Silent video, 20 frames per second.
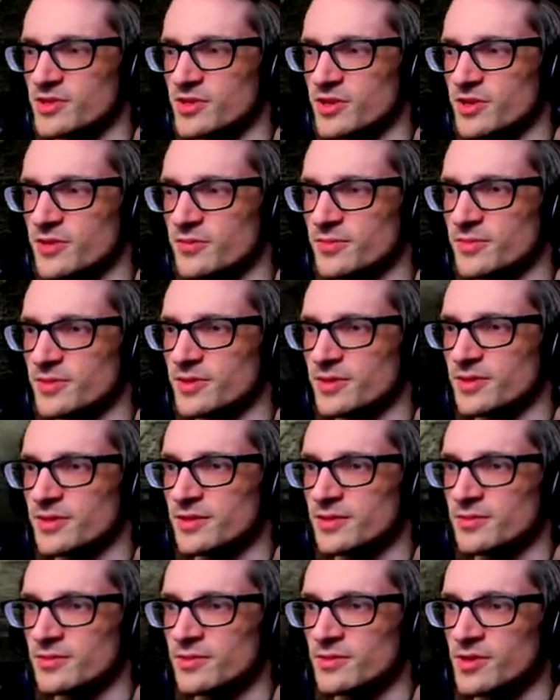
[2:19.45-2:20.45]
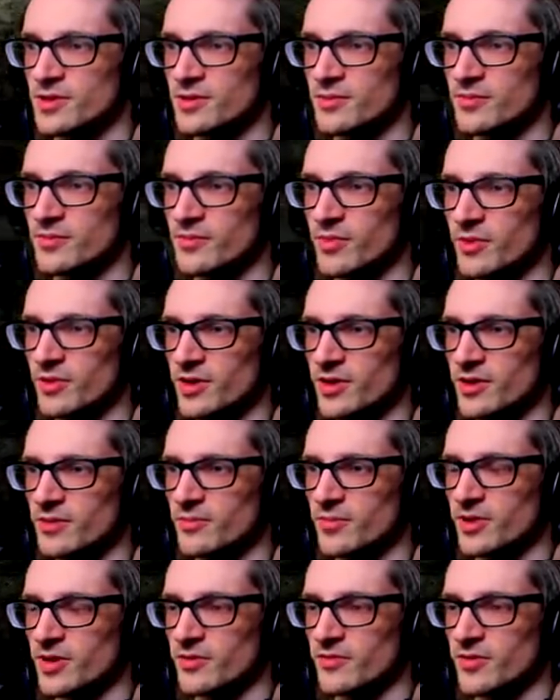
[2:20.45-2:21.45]
you know. We're gonna
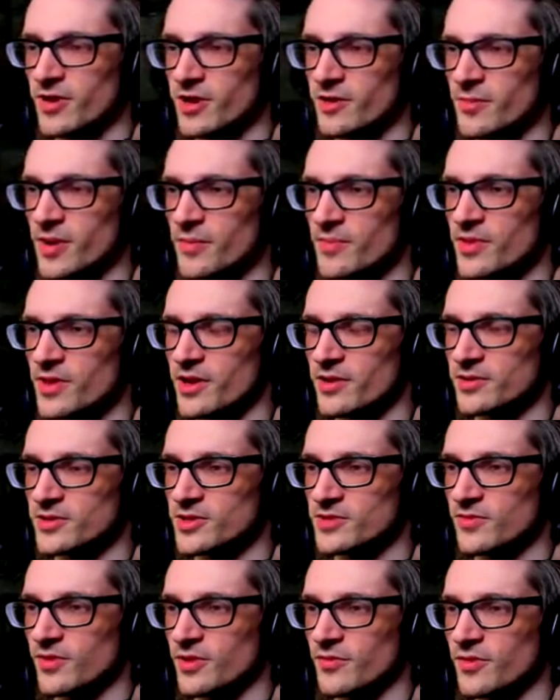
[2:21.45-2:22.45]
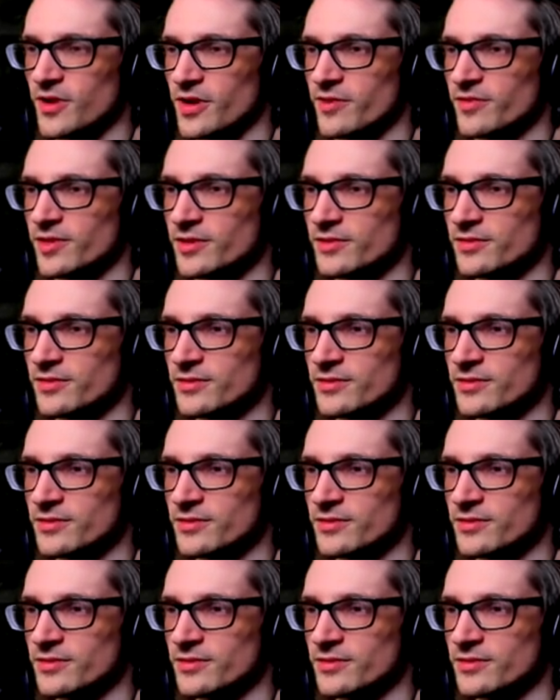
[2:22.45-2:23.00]
we're gonna fuck them up though, just for the fun of it.